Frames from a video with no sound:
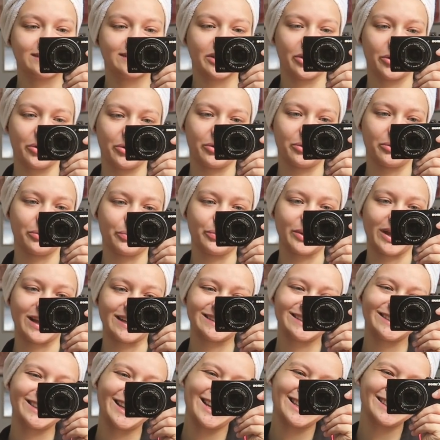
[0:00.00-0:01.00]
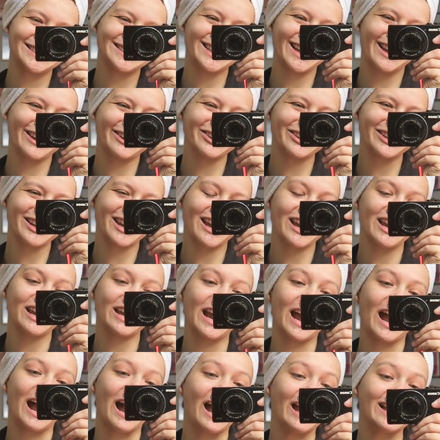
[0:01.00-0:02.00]
So yeah, today it's
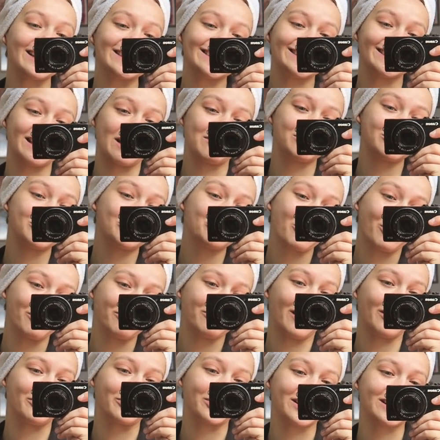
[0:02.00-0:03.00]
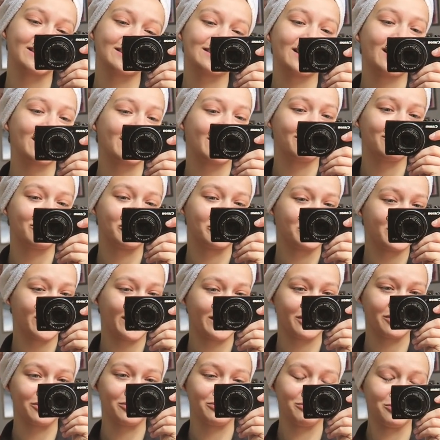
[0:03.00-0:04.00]
Saturday. I slept 12 hours and I feel
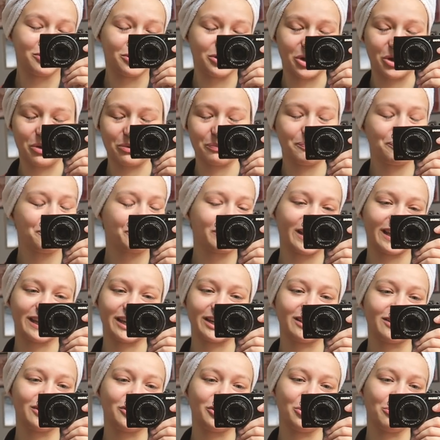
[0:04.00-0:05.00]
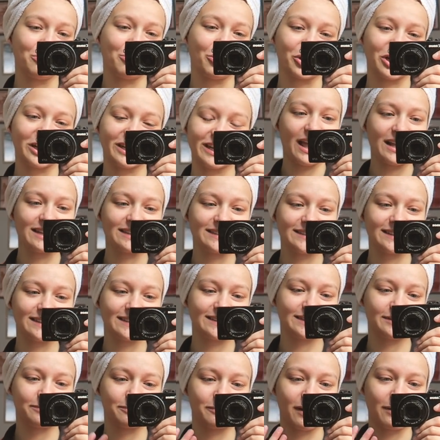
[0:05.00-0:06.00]
kind of, you know, like a newborn. And
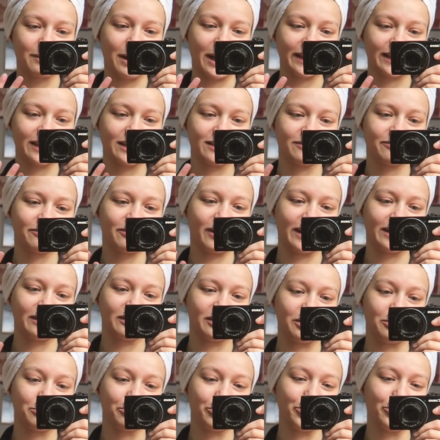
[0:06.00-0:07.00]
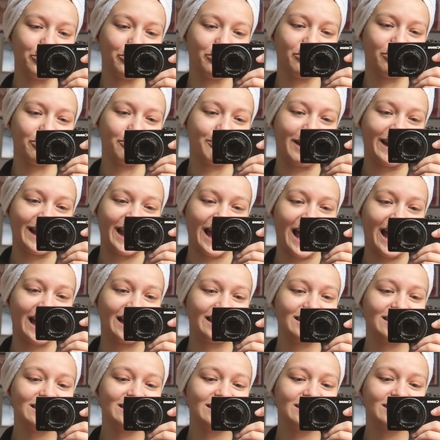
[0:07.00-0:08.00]
since I can finally move my
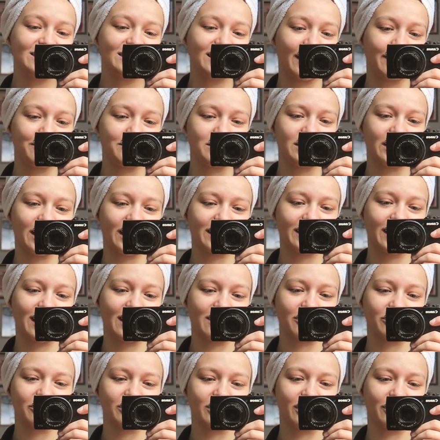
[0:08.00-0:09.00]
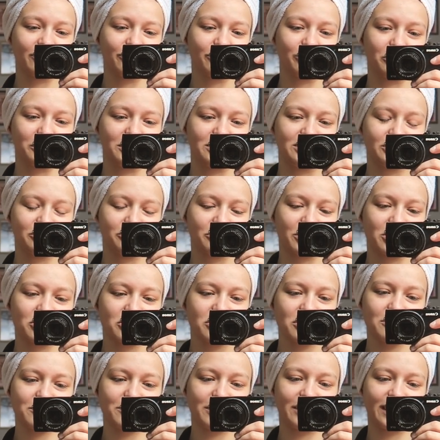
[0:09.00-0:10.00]
hand, I mean, I cannot like fully
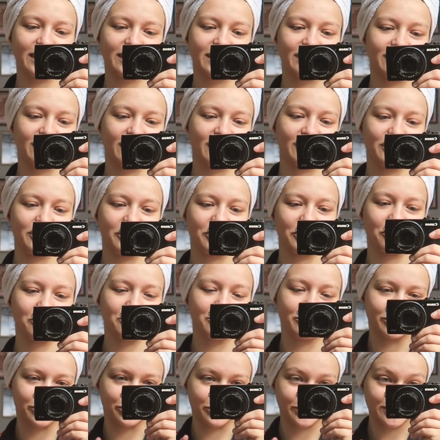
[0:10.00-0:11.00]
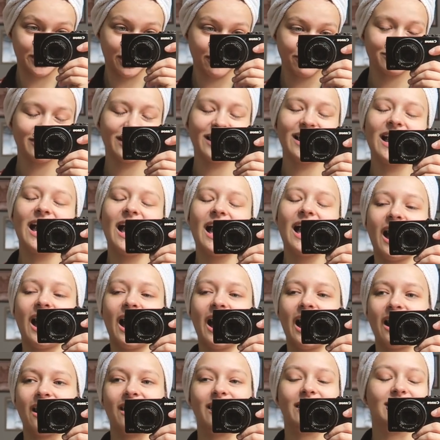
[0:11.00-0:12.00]
stretch it, but I can like, you know, do stuff.
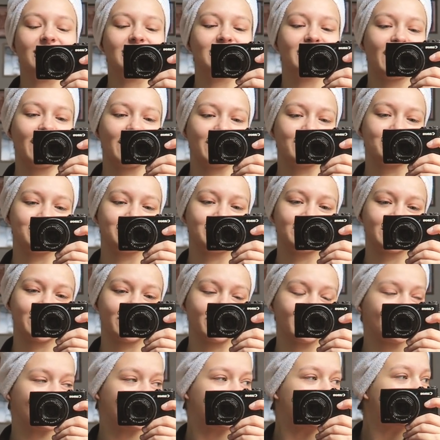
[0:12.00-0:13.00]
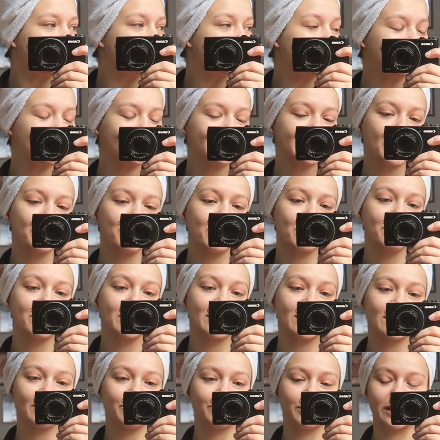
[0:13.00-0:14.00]
I'm just gonna clean up a
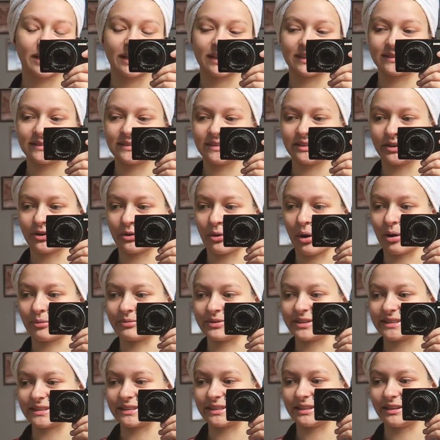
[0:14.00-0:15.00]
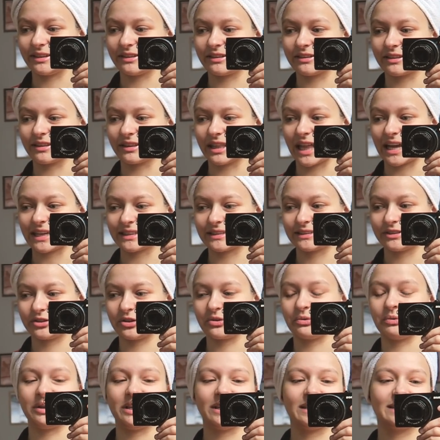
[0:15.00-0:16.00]
bit because, you know, obviously the last
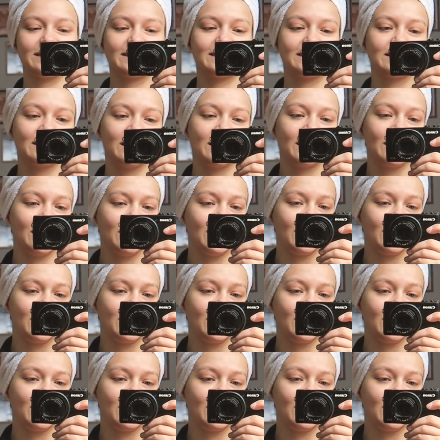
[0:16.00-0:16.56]
2 weeks,